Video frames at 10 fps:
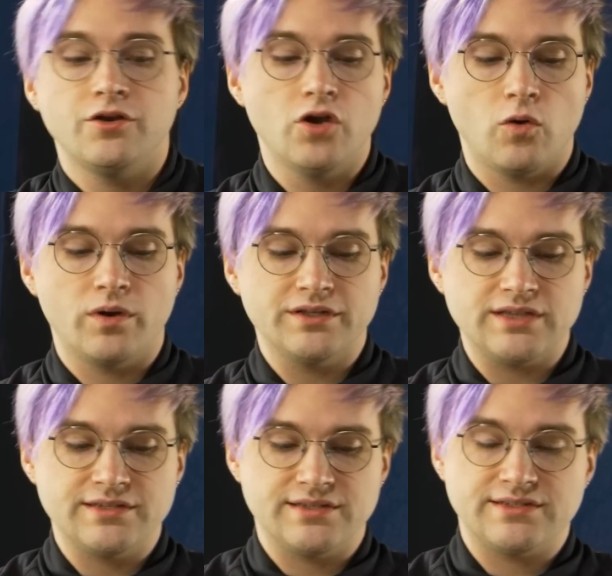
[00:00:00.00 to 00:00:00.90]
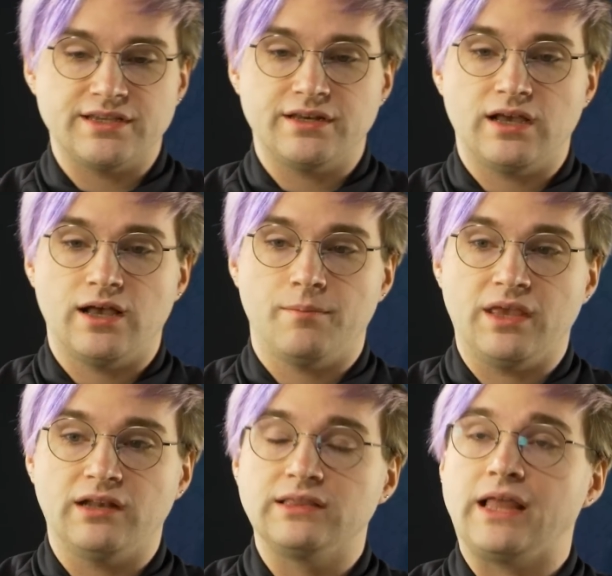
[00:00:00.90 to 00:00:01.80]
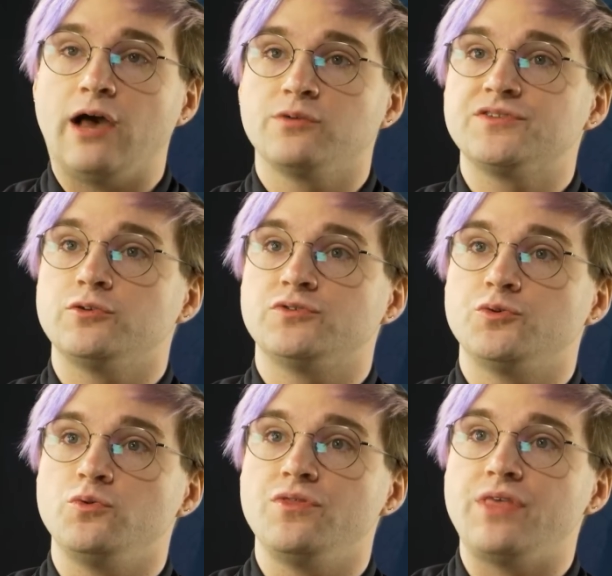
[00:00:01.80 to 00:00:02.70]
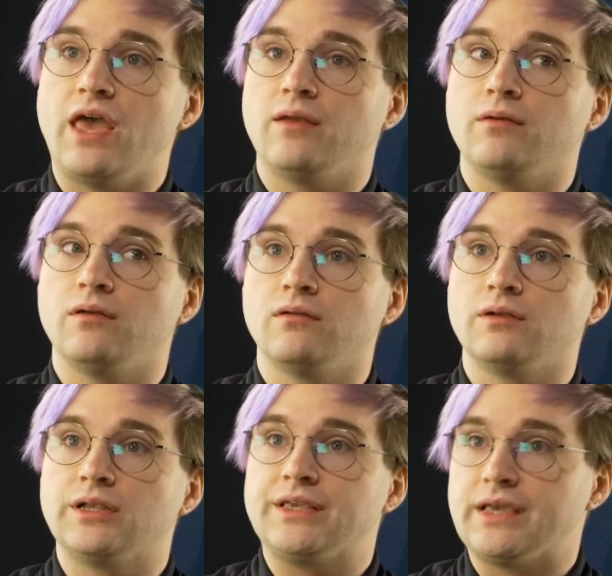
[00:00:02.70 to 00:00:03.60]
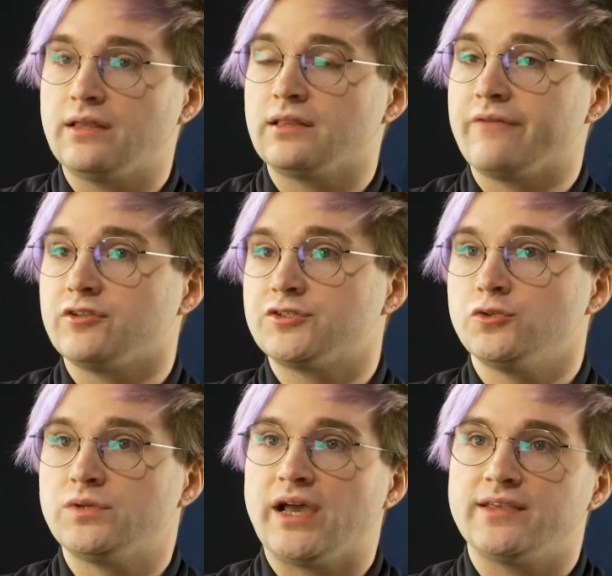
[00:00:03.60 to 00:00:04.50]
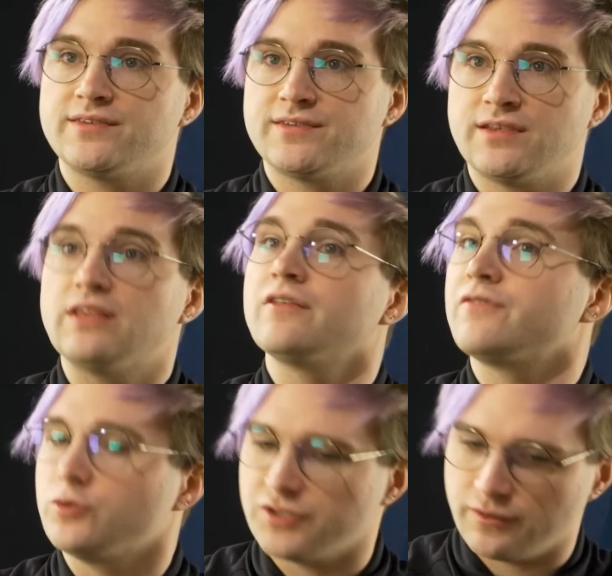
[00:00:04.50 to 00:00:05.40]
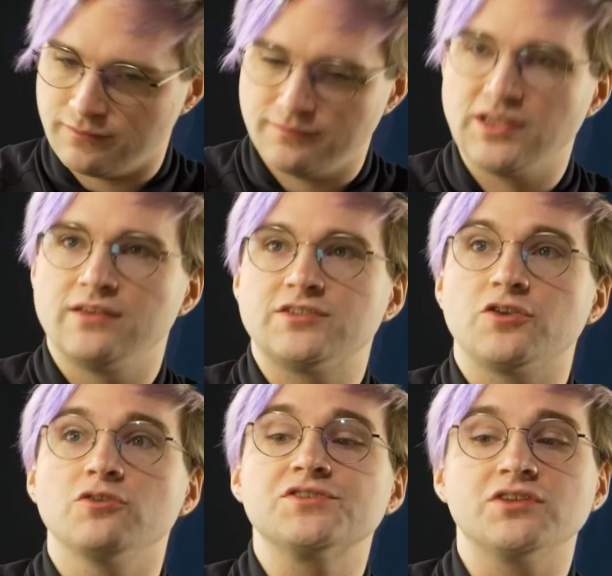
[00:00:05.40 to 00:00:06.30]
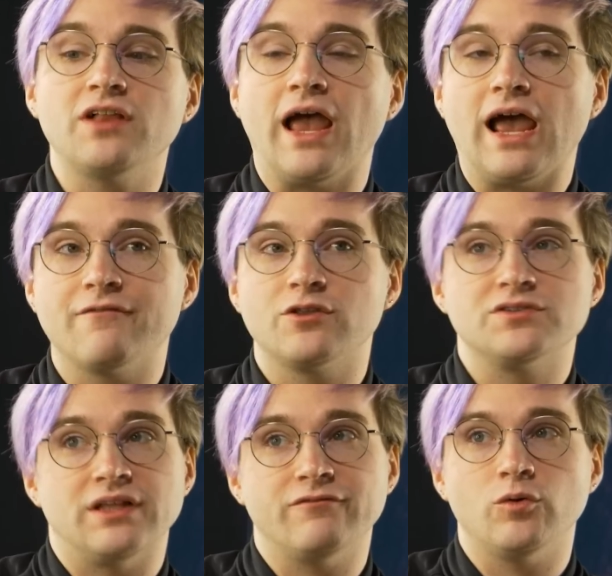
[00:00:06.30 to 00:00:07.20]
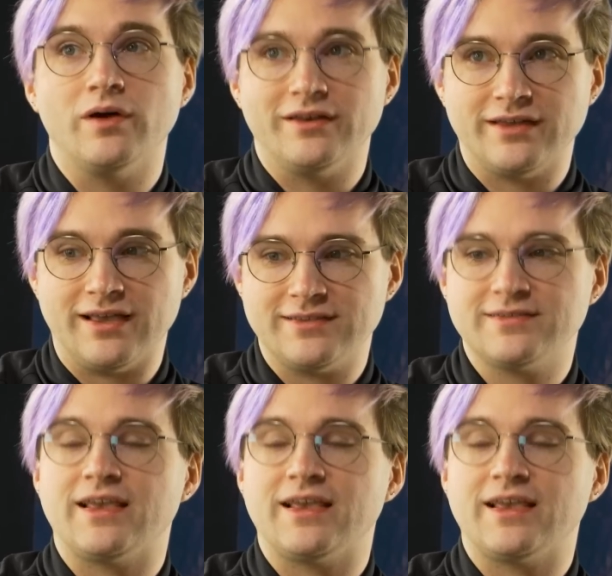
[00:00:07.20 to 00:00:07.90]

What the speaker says: No, what it does is it allows you to then get level 2 dice in the future. So you'll still have those level 1 dice.